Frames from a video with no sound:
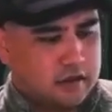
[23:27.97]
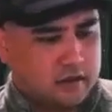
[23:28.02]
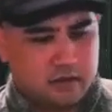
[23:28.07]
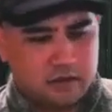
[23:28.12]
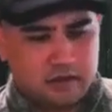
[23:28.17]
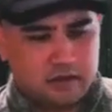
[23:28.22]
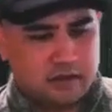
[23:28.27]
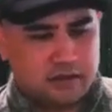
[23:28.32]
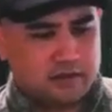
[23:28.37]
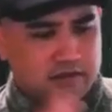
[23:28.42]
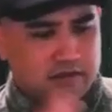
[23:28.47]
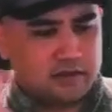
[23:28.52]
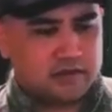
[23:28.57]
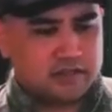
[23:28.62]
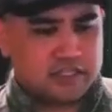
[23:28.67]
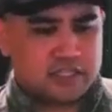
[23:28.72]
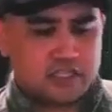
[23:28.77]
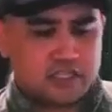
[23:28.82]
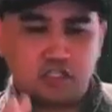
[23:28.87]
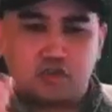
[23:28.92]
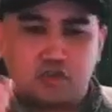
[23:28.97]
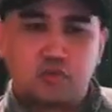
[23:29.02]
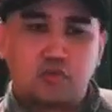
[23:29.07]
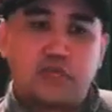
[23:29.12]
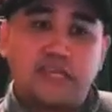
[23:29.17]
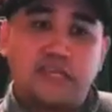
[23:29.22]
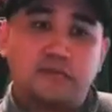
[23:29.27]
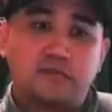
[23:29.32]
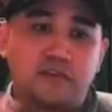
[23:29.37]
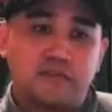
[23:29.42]
it just
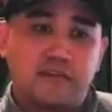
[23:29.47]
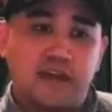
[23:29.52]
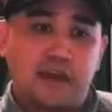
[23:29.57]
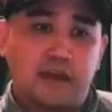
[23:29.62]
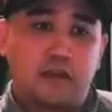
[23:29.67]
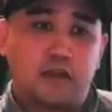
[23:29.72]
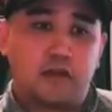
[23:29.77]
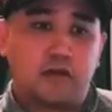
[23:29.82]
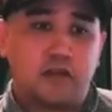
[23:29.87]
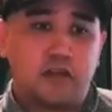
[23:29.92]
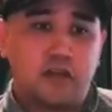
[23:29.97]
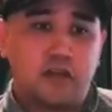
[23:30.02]
screams of that colonial